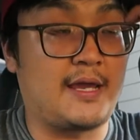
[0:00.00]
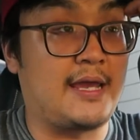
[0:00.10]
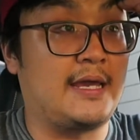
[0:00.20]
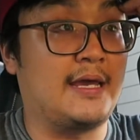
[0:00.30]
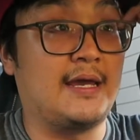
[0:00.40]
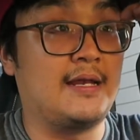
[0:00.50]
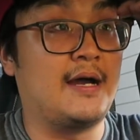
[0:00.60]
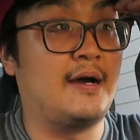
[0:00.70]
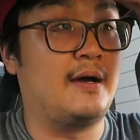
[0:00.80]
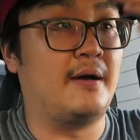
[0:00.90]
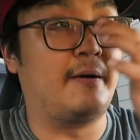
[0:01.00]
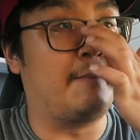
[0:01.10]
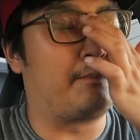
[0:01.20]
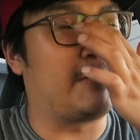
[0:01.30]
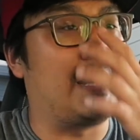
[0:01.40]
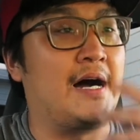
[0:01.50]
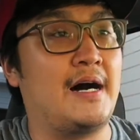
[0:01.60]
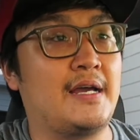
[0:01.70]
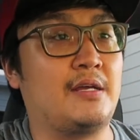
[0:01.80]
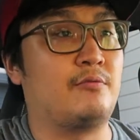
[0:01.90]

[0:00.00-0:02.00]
and I